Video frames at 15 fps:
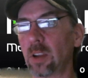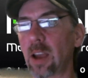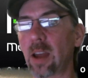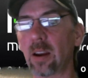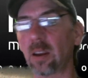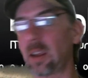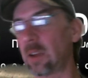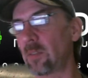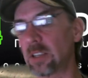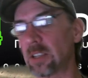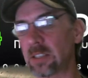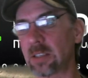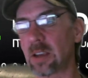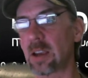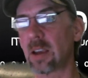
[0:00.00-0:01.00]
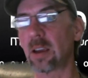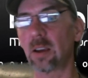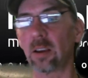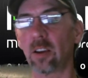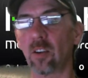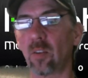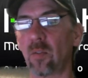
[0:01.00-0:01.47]
kind of give us,
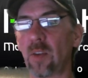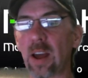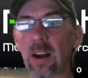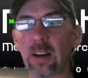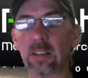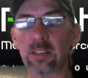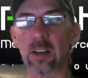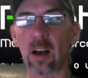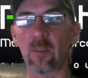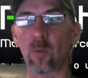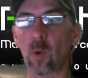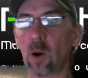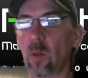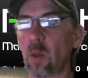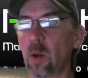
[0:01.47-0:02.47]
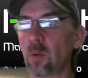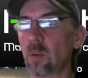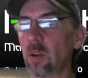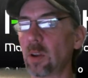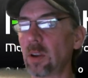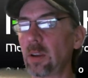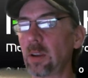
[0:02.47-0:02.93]
you know, vetting software that
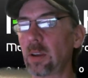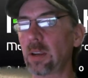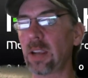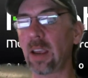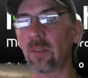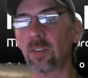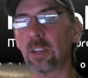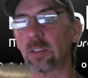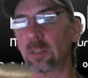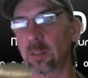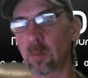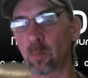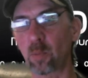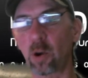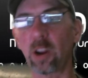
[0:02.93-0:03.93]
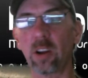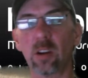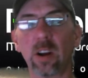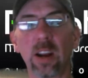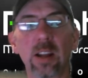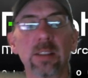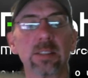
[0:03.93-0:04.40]
gives us some pretty
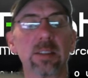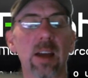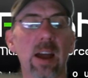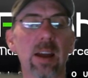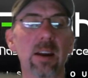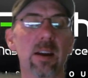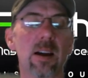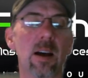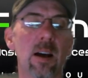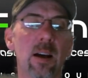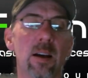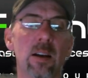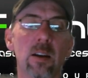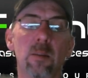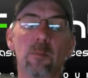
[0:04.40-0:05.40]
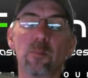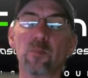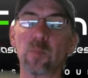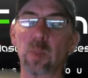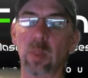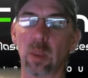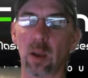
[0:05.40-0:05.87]
good insight on
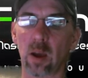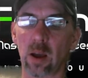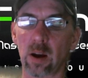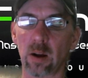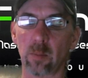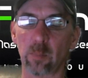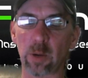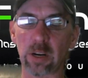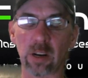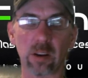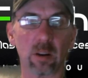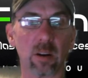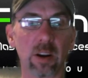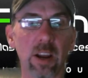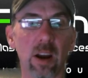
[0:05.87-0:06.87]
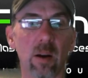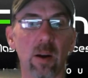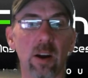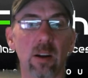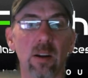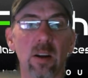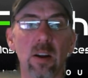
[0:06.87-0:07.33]
on a particular
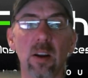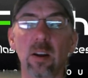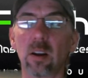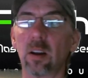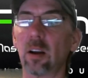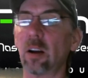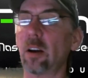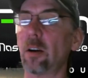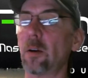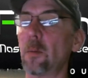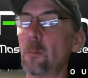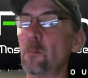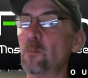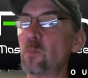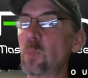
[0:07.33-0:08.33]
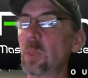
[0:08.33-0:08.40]
carrier, um,